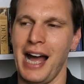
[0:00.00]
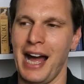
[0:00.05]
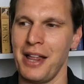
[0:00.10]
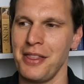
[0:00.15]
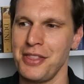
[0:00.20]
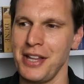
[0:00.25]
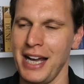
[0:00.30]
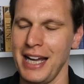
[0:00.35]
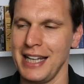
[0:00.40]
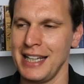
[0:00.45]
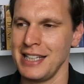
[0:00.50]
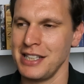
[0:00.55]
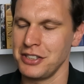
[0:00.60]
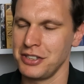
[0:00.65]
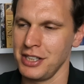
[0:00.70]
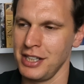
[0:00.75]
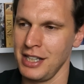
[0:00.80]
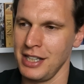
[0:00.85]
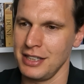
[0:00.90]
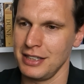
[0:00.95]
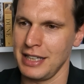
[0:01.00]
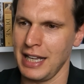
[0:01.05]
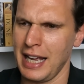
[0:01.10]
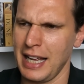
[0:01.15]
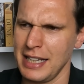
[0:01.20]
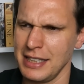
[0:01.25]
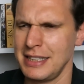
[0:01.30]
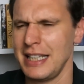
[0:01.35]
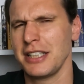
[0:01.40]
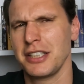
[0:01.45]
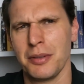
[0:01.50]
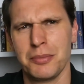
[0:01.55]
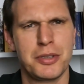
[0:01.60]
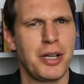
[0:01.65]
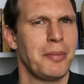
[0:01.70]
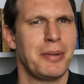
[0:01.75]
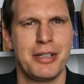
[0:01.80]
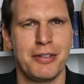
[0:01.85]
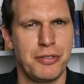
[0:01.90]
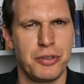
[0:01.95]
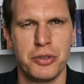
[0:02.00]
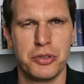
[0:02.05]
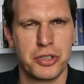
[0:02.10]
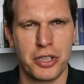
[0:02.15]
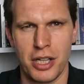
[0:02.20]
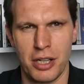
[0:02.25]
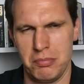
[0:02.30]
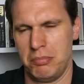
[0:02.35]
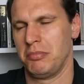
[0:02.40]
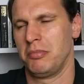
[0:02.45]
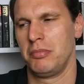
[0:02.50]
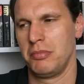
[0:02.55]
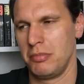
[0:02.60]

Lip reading: And that is that it's set sometime in the future,